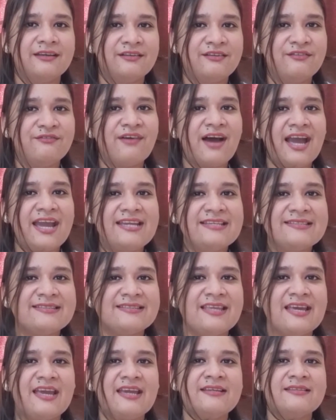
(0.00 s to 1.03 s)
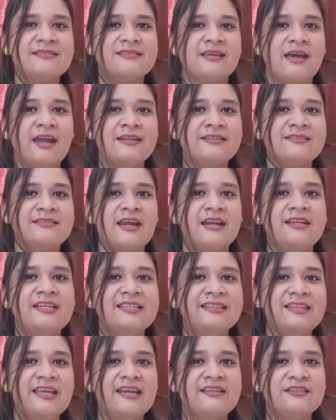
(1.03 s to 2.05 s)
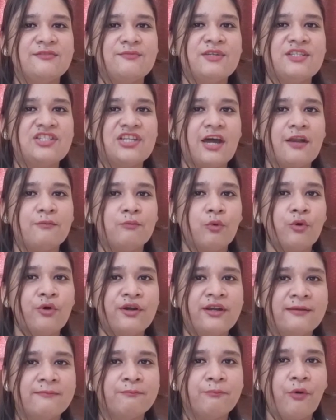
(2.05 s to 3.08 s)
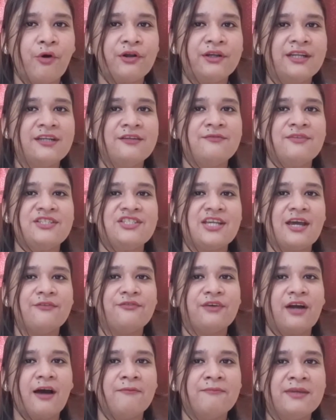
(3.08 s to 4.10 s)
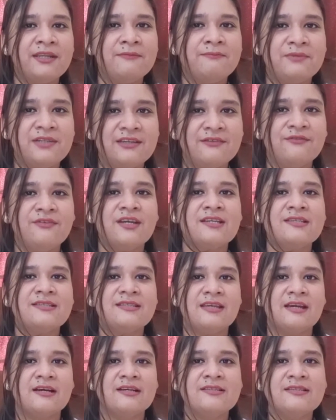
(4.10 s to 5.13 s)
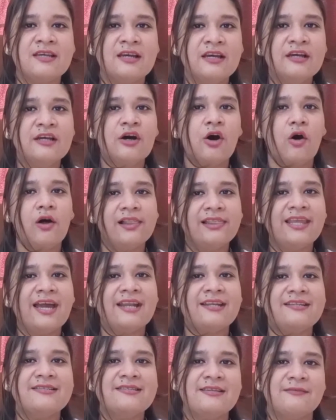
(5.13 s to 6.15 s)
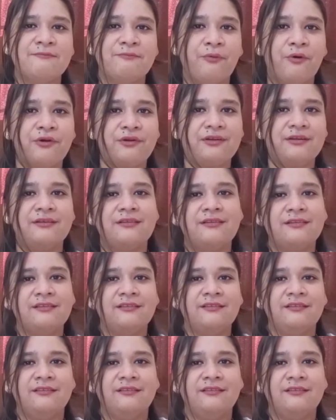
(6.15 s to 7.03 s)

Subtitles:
revise things and study things which are more important, which have come in previous years. All that is important.